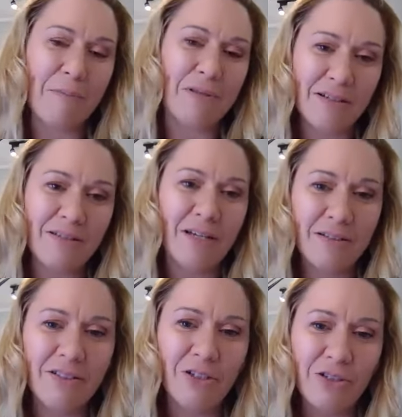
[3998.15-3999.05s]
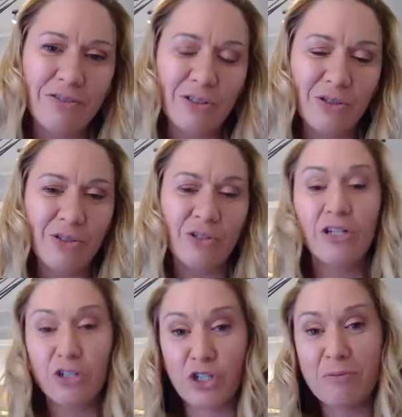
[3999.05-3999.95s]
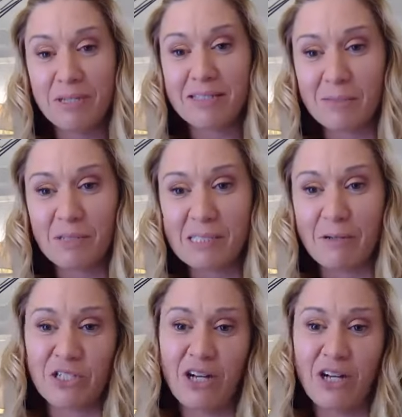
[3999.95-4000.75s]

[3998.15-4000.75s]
and that you know, you're going to treat me as someone special.